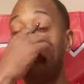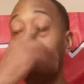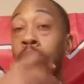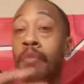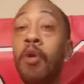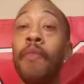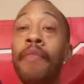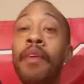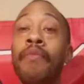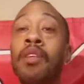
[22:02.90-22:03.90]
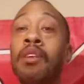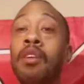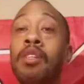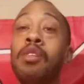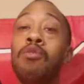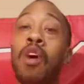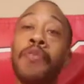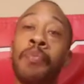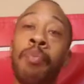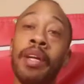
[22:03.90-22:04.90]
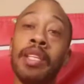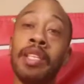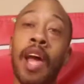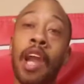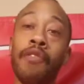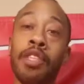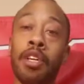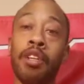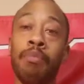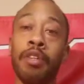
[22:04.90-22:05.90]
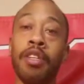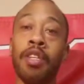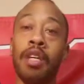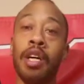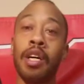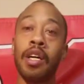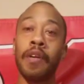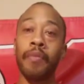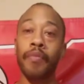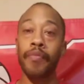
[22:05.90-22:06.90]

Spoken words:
promote, you are picked the side of a dirty bird. All right.